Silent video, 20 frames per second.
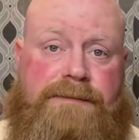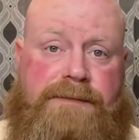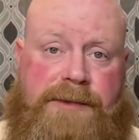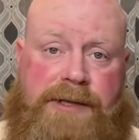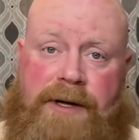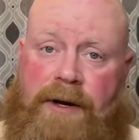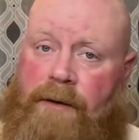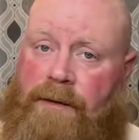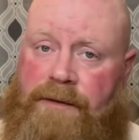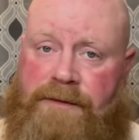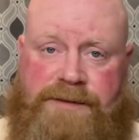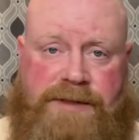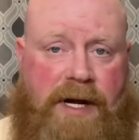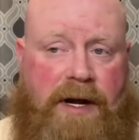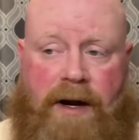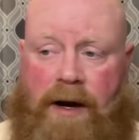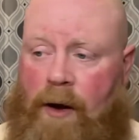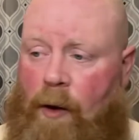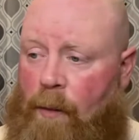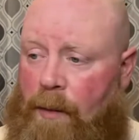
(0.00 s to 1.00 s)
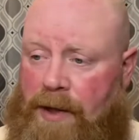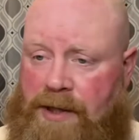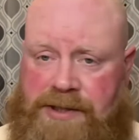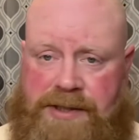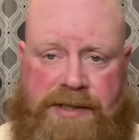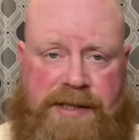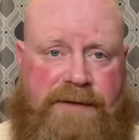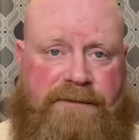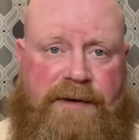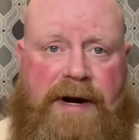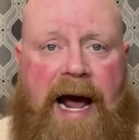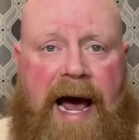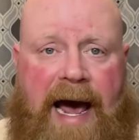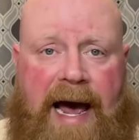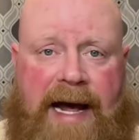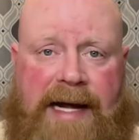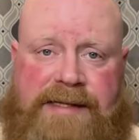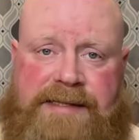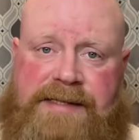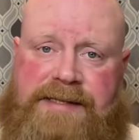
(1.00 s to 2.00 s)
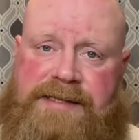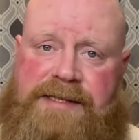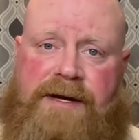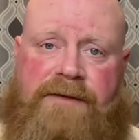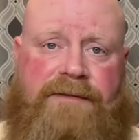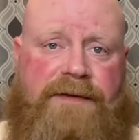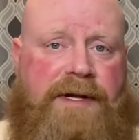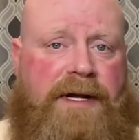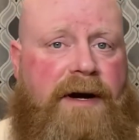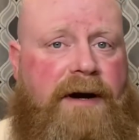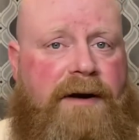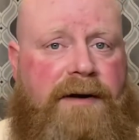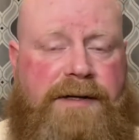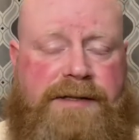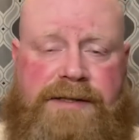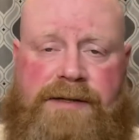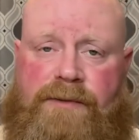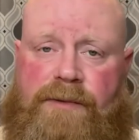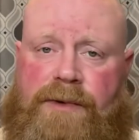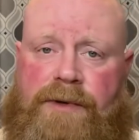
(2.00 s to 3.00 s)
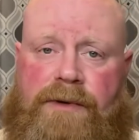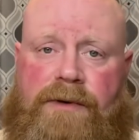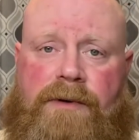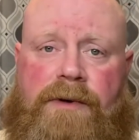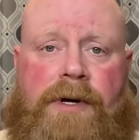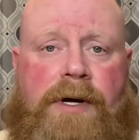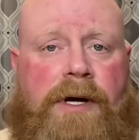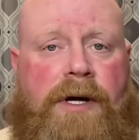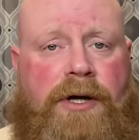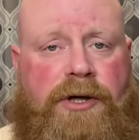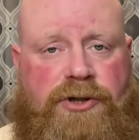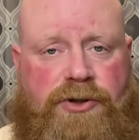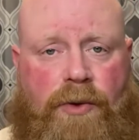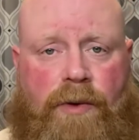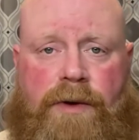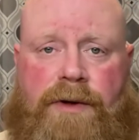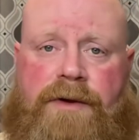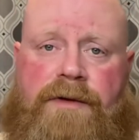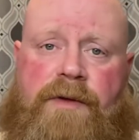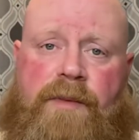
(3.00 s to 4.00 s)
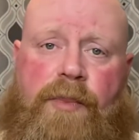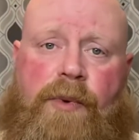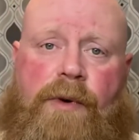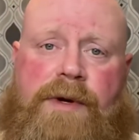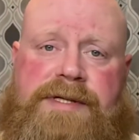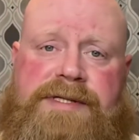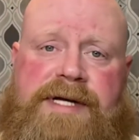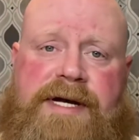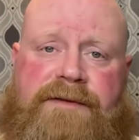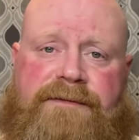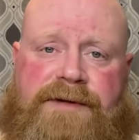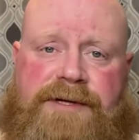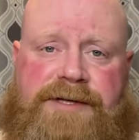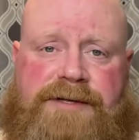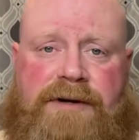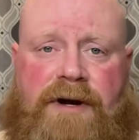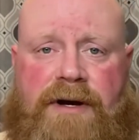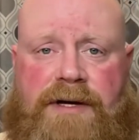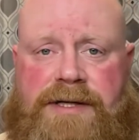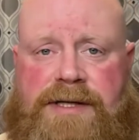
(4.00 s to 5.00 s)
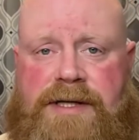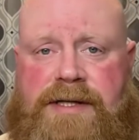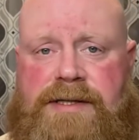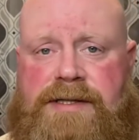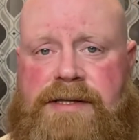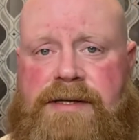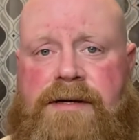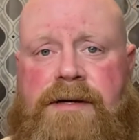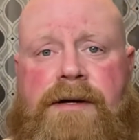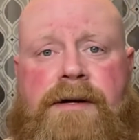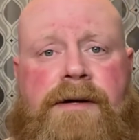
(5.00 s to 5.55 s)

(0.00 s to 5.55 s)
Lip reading: You know, there's not a whole bunch of different ads and stuff in there. Just a real short and to the point set of instructions.